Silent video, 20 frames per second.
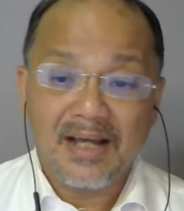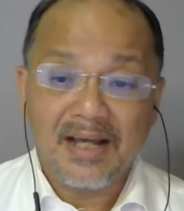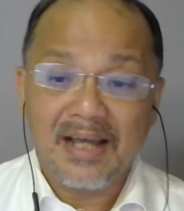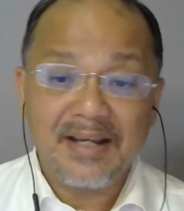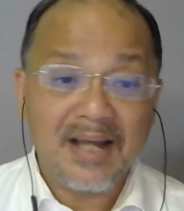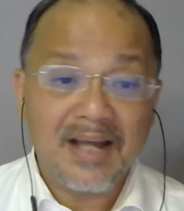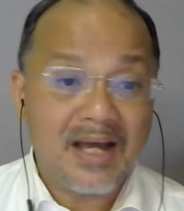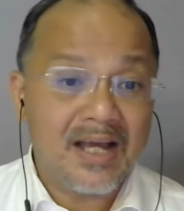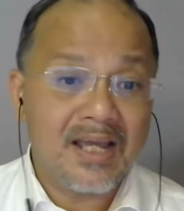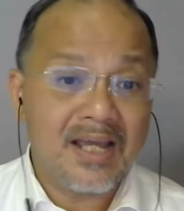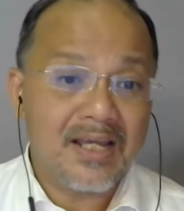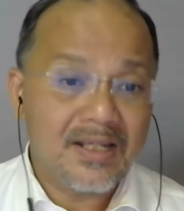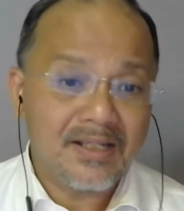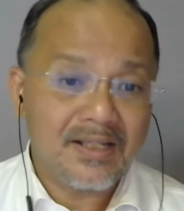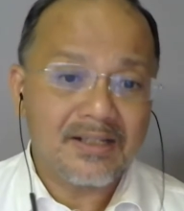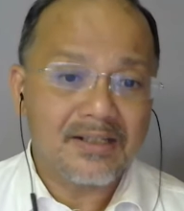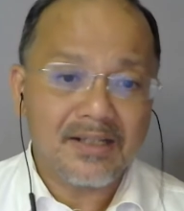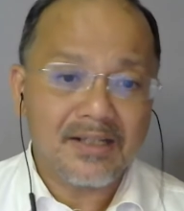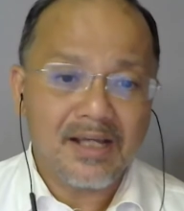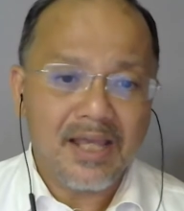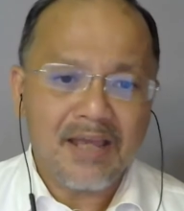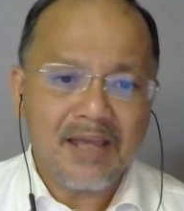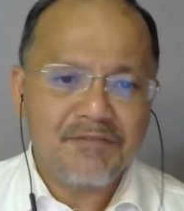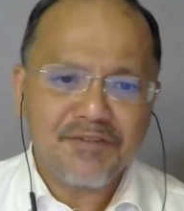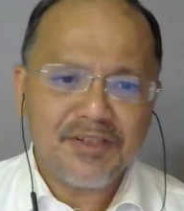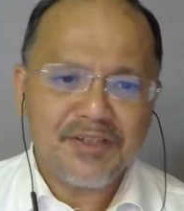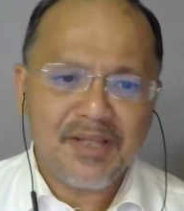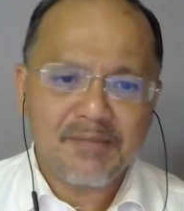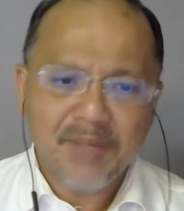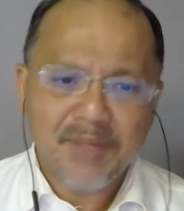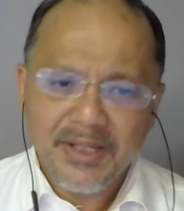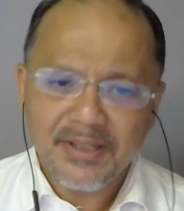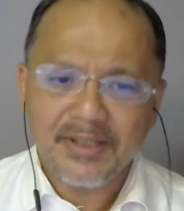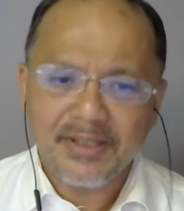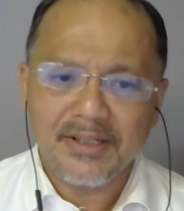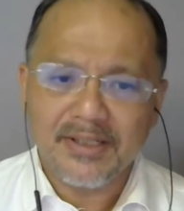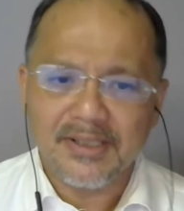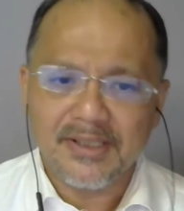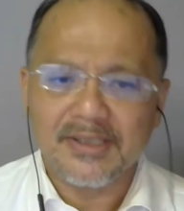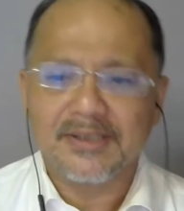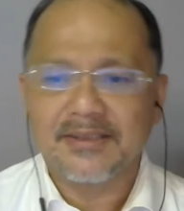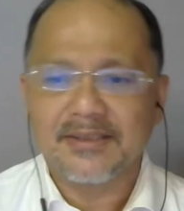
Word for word: And I, every time I hear